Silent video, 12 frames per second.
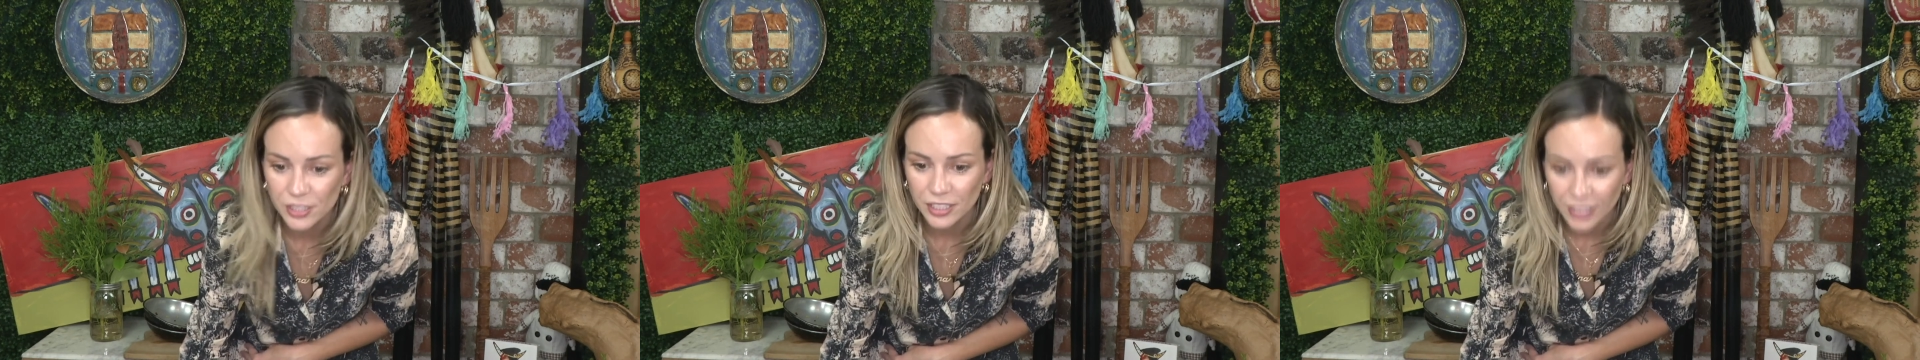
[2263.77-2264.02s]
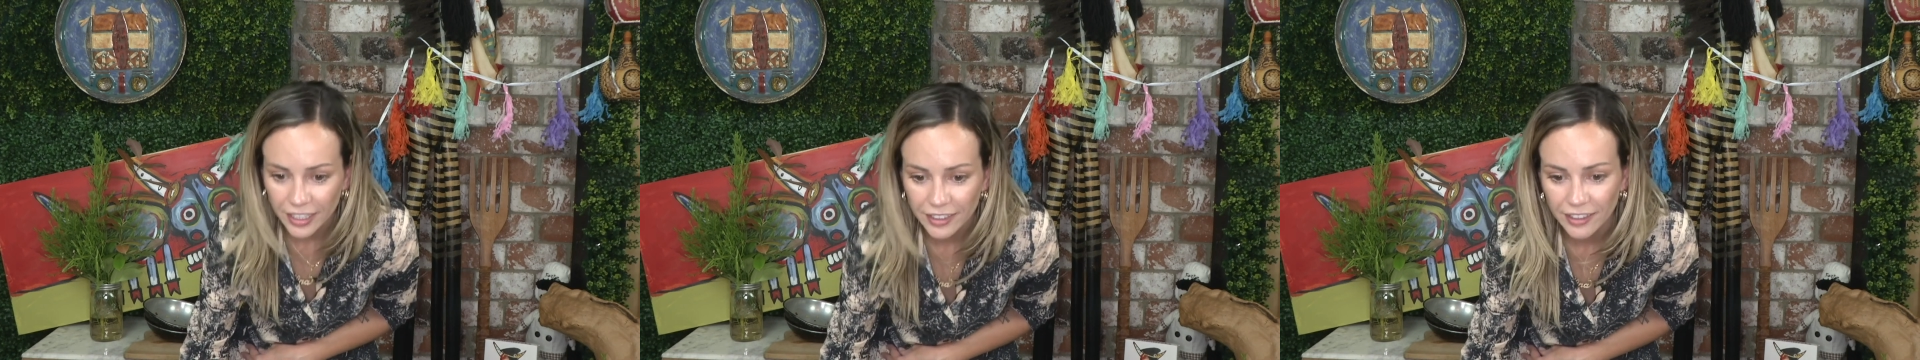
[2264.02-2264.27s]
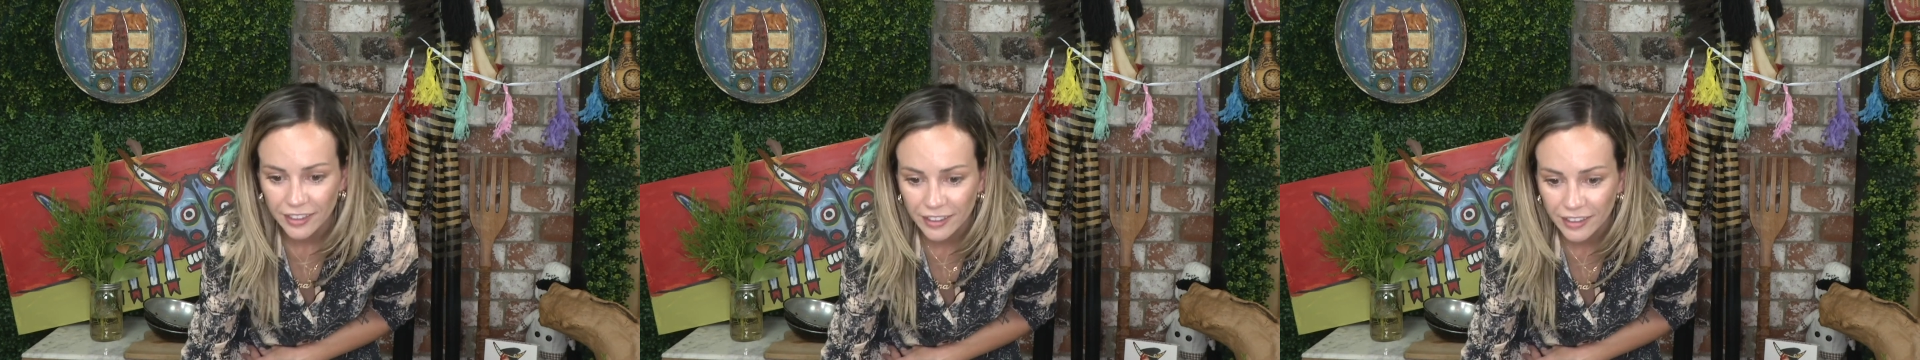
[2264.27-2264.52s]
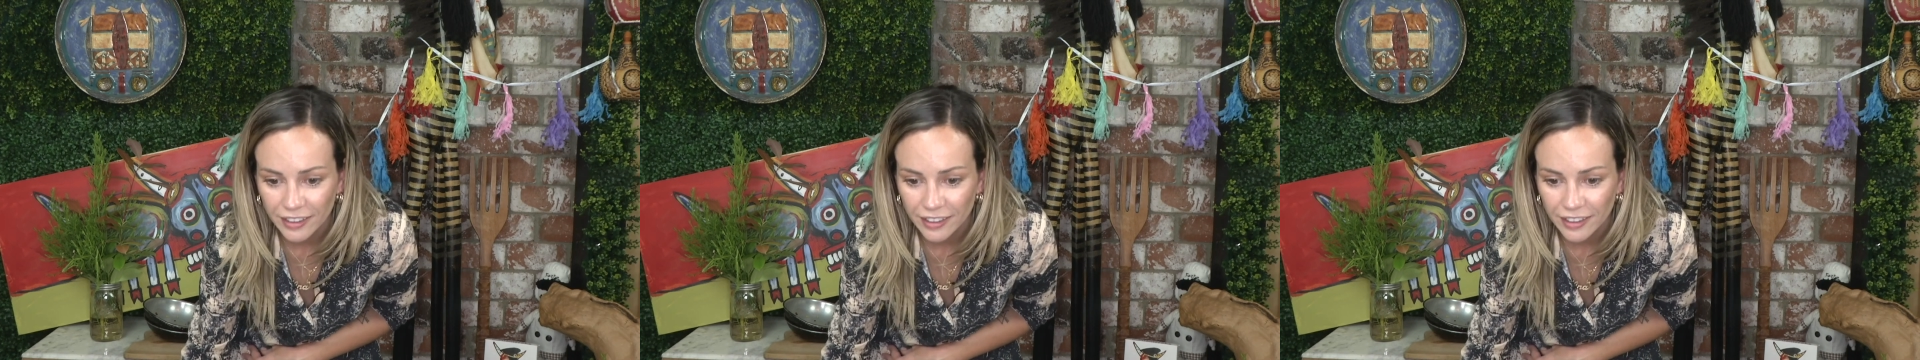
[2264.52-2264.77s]
to like it.
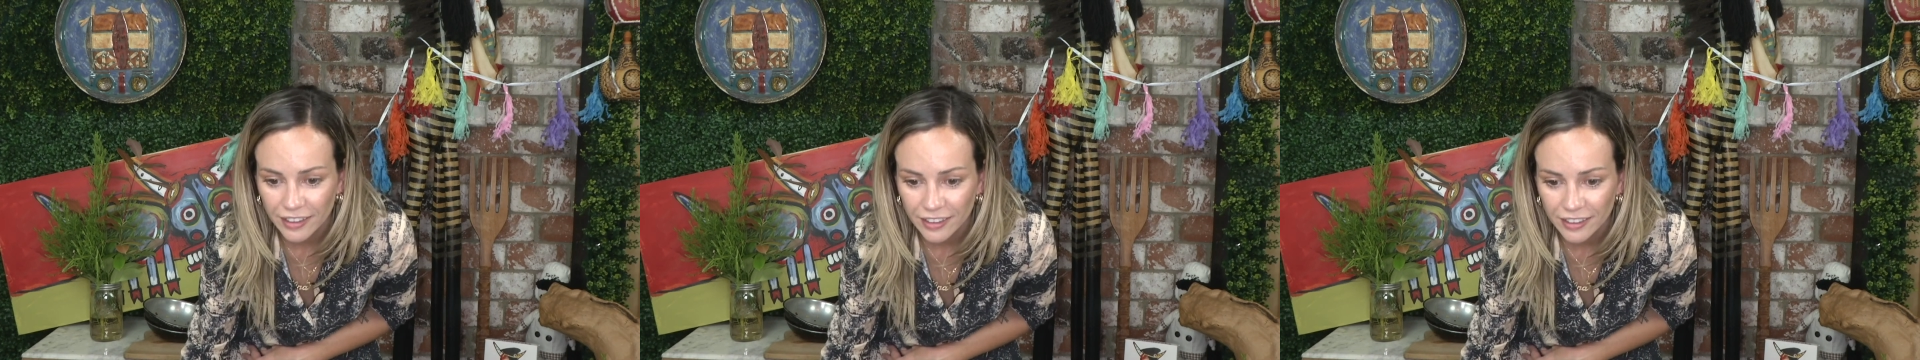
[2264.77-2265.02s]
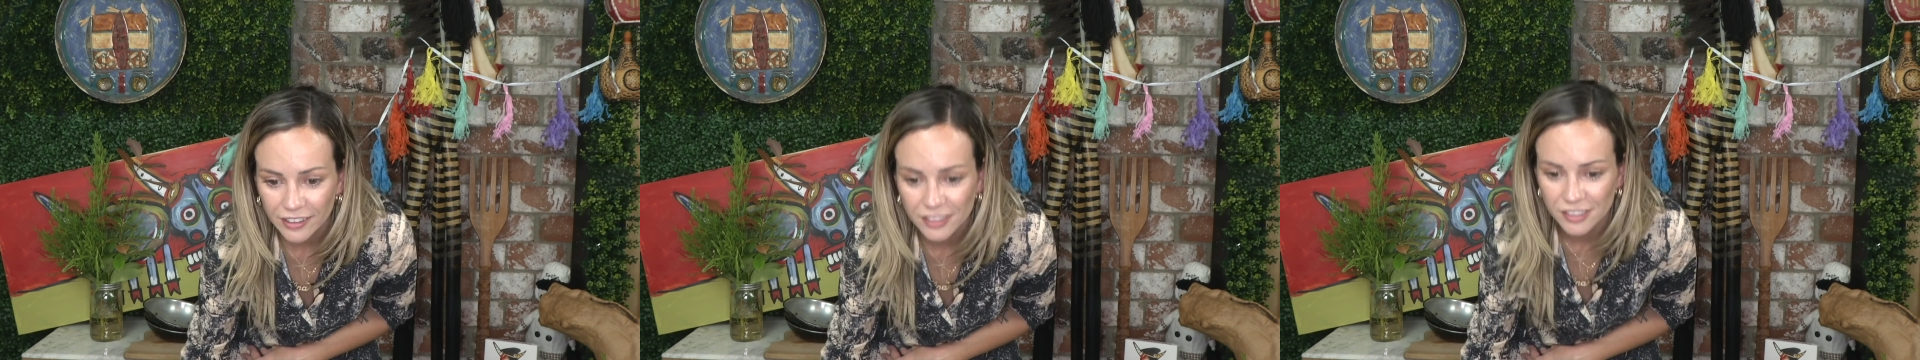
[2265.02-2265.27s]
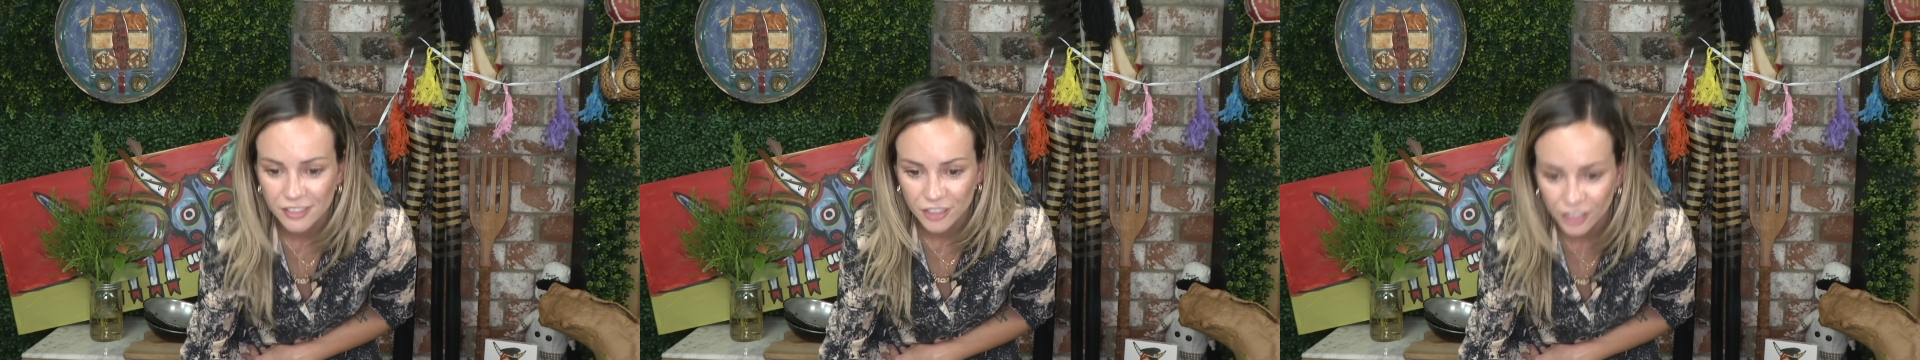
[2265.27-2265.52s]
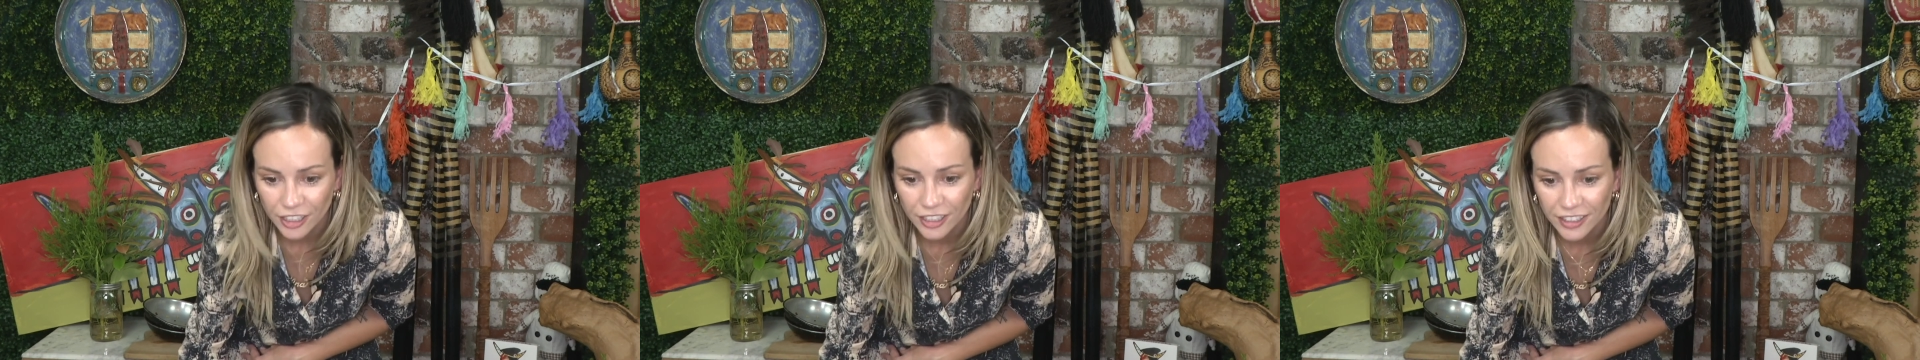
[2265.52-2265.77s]
This is
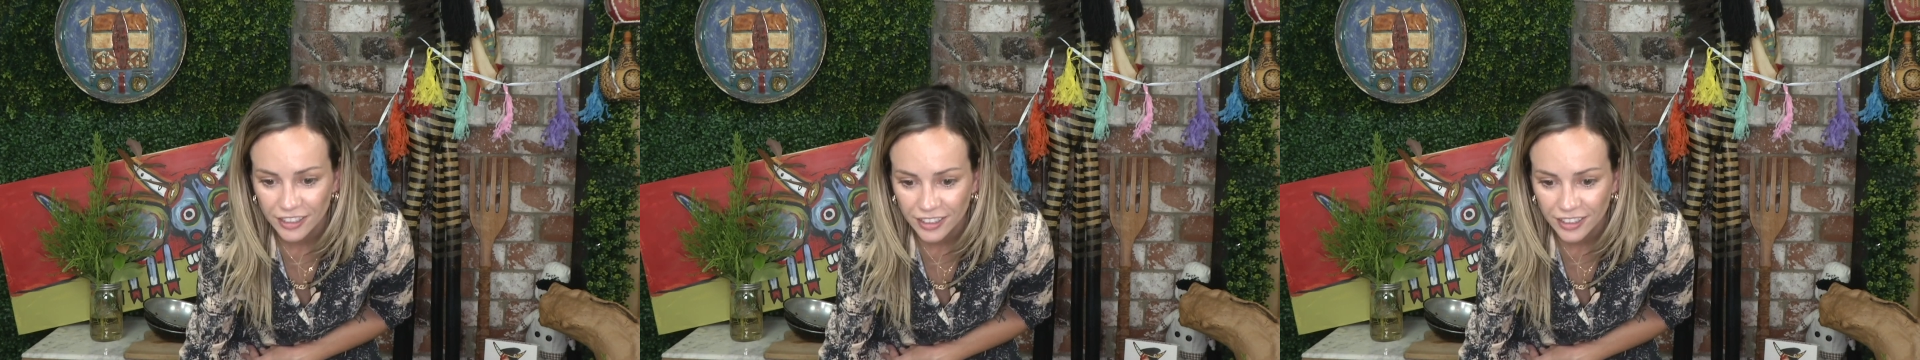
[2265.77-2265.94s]
good.